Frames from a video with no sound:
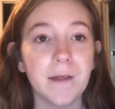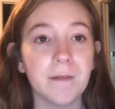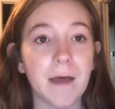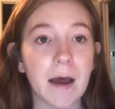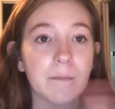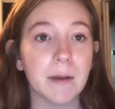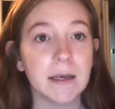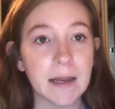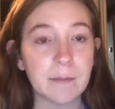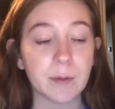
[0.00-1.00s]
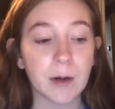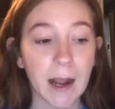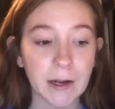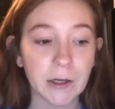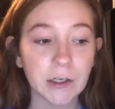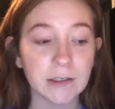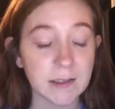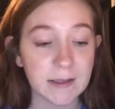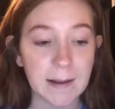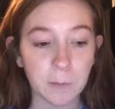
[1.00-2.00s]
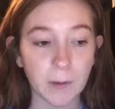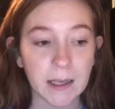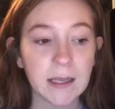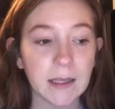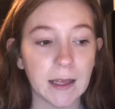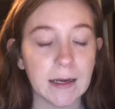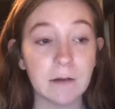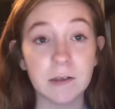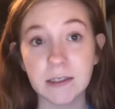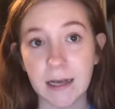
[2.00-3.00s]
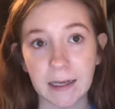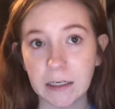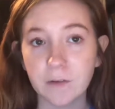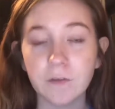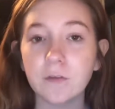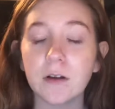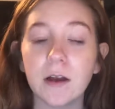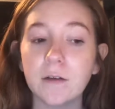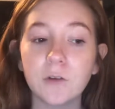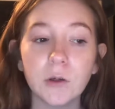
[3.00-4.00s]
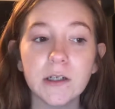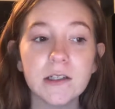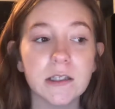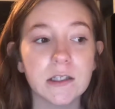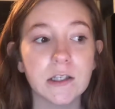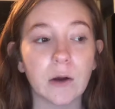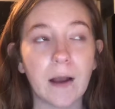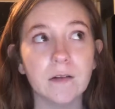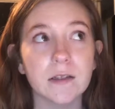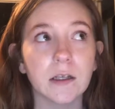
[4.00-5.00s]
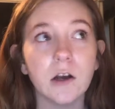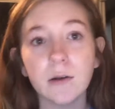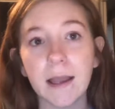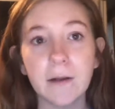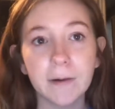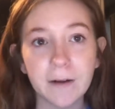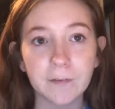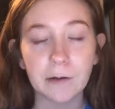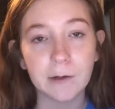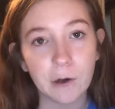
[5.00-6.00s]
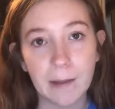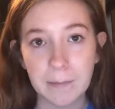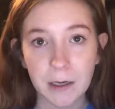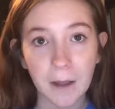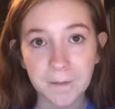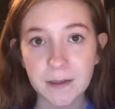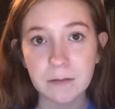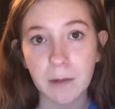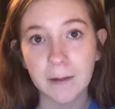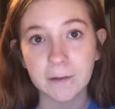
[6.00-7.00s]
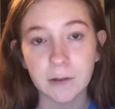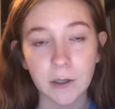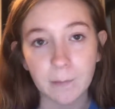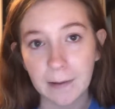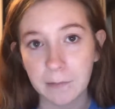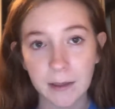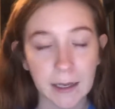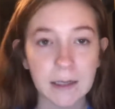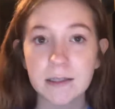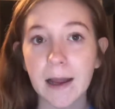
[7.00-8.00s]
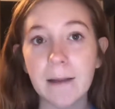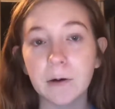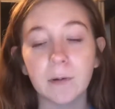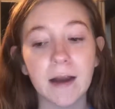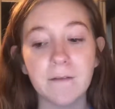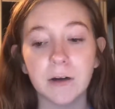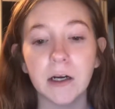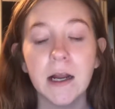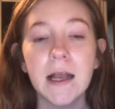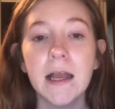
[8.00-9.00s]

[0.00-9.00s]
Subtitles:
that Monday prior the same week, and it was negative, of course, and so I was like, okay, whatever, maybe not this month, maybe next time or whatever.